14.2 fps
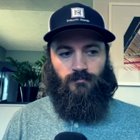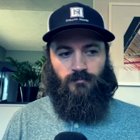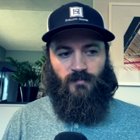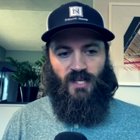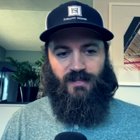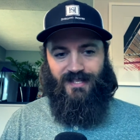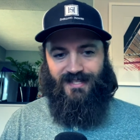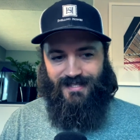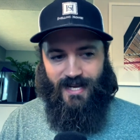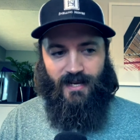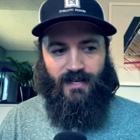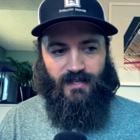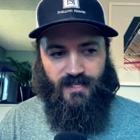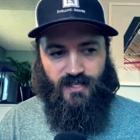the
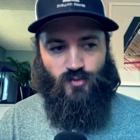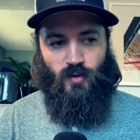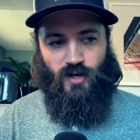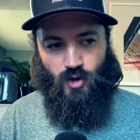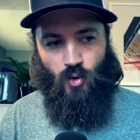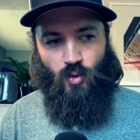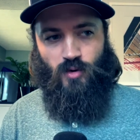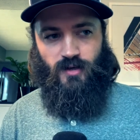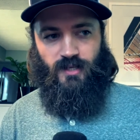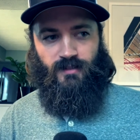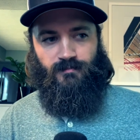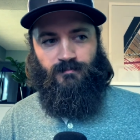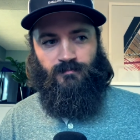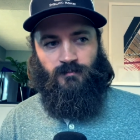second is
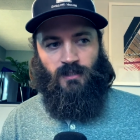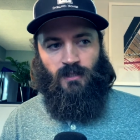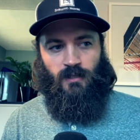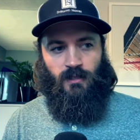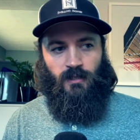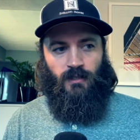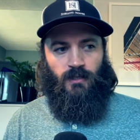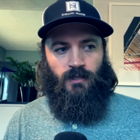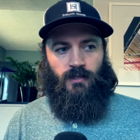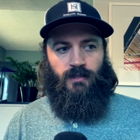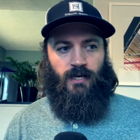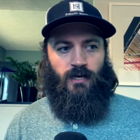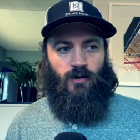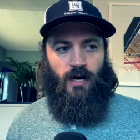recording
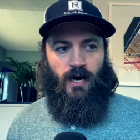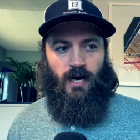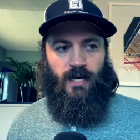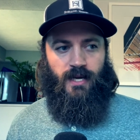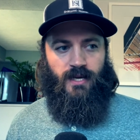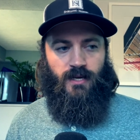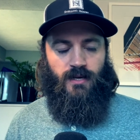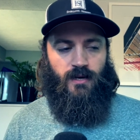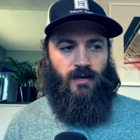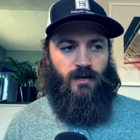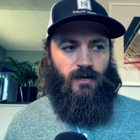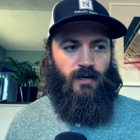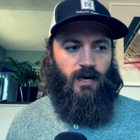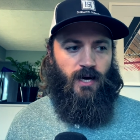now i
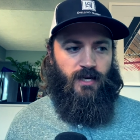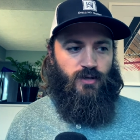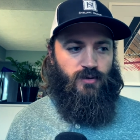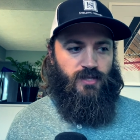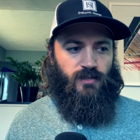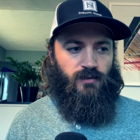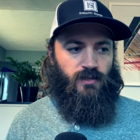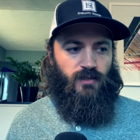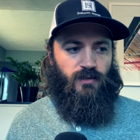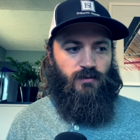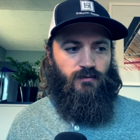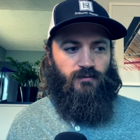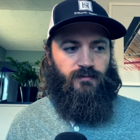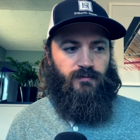i used to
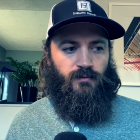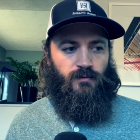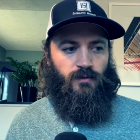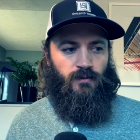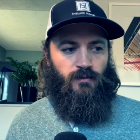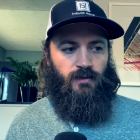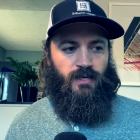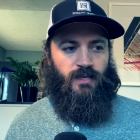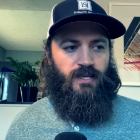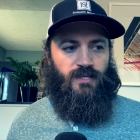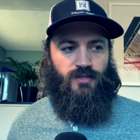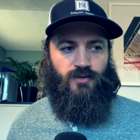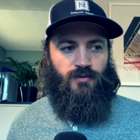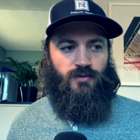live uh, in
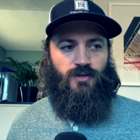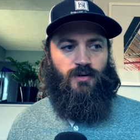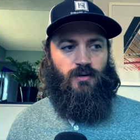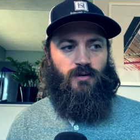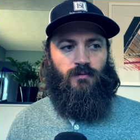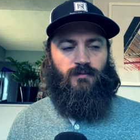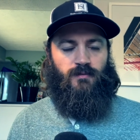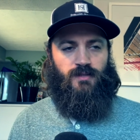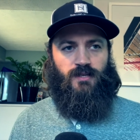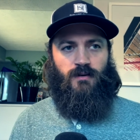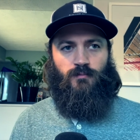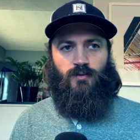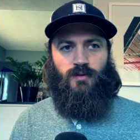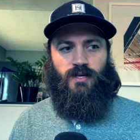eastern europe for
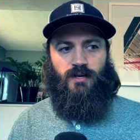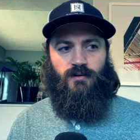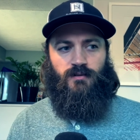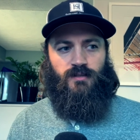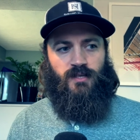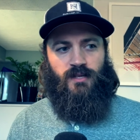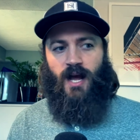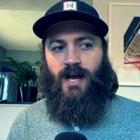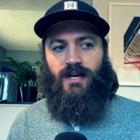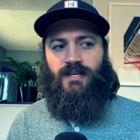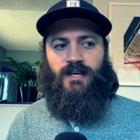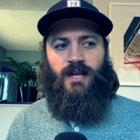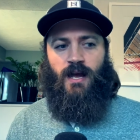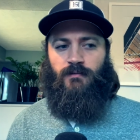several years and i
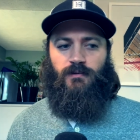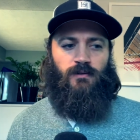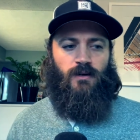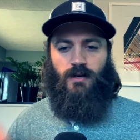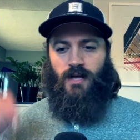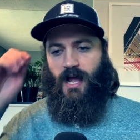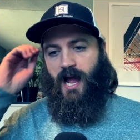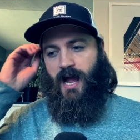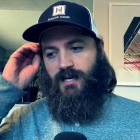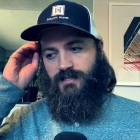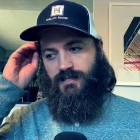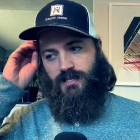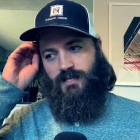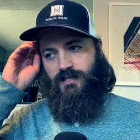didn't have a lot of
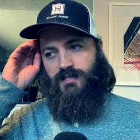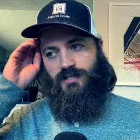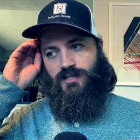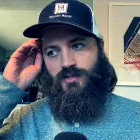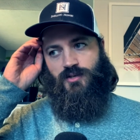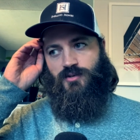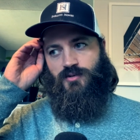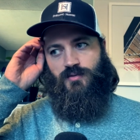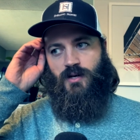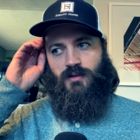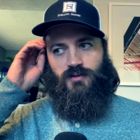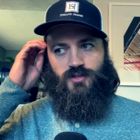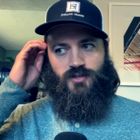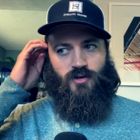access to
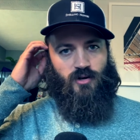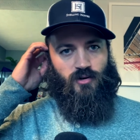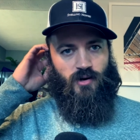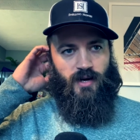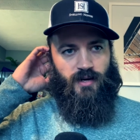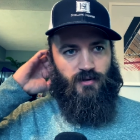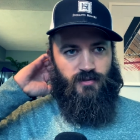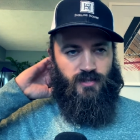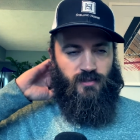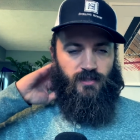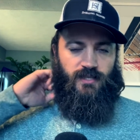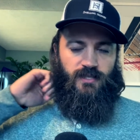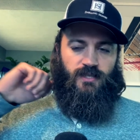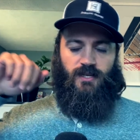other songwriters at
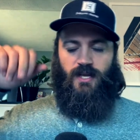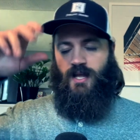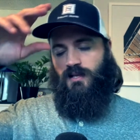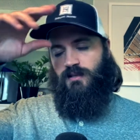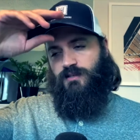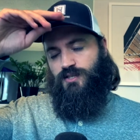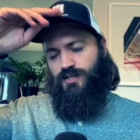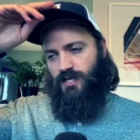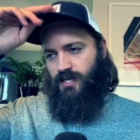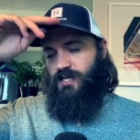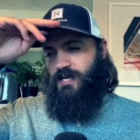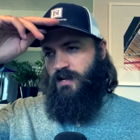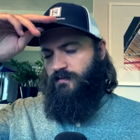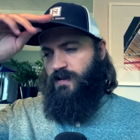least in english and i
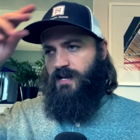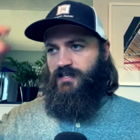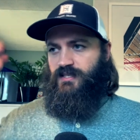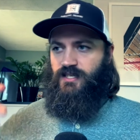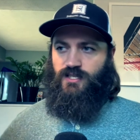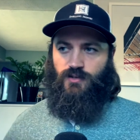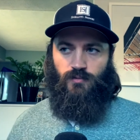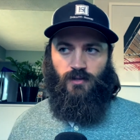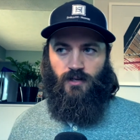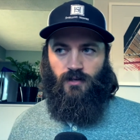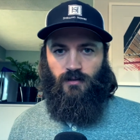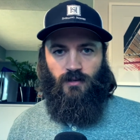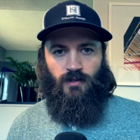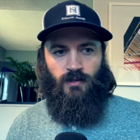didn't have access to a lot of